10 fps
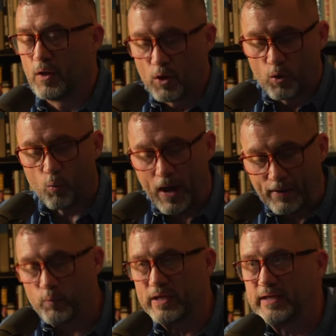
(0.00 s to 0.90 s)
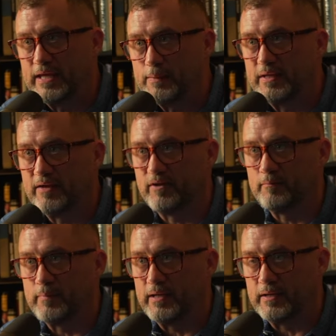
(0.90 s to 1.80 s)
Why do we keep giving
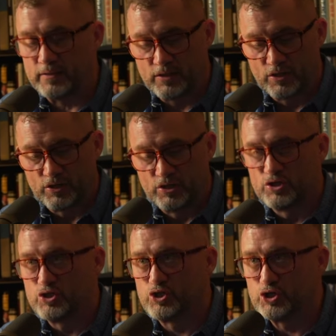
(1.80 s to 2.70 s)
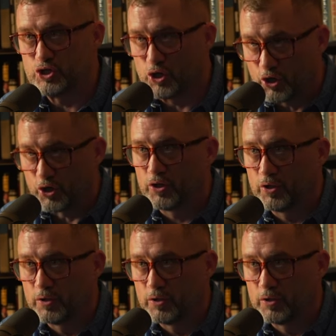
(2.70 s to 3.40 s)
men sugar